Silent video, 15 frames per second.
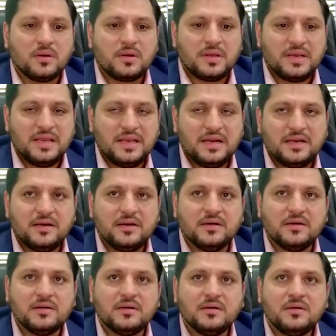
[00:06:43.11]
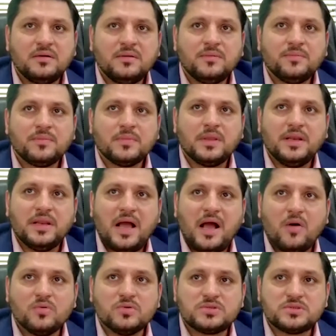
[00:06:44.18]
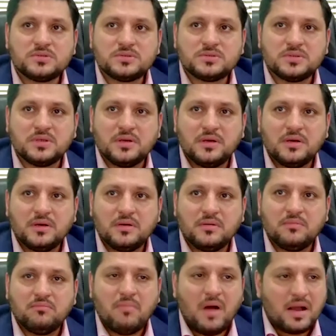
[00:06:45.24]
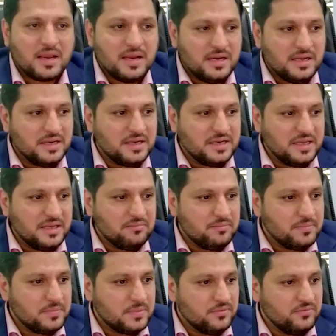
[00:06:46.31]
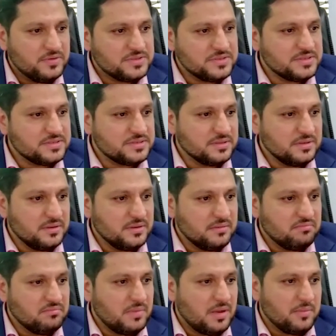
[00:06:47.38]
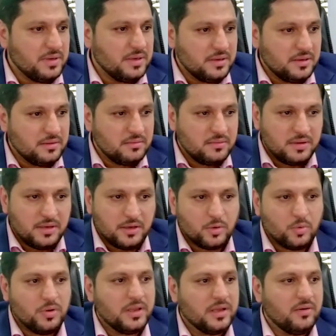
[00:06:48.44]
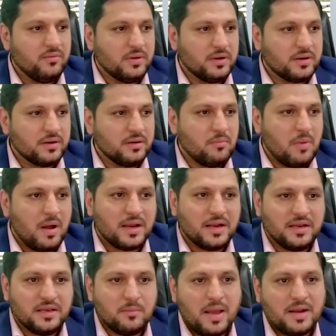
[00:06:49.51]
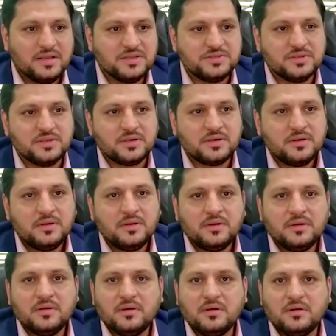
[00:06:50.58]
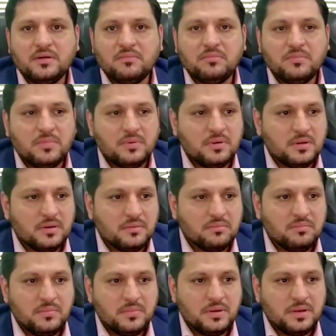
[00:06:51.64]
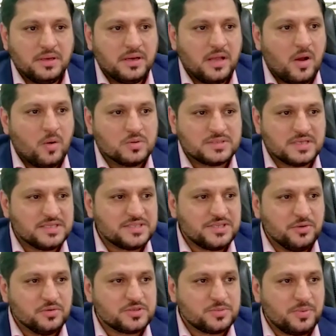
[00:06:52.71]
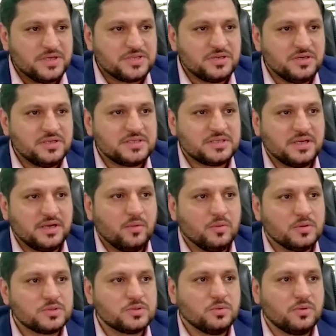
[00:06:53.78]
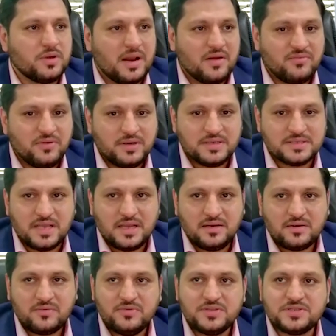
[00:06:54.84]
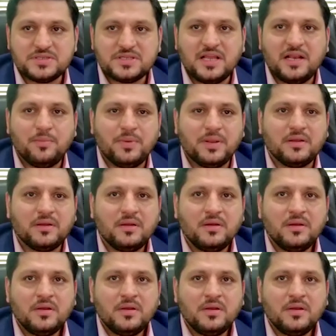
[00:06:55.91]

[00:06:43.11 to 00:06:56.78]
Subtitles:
created a in-house marketing team, which is, I mean, including our marketing manager, in-house SEO specialist, and also graphic designer, which is helping,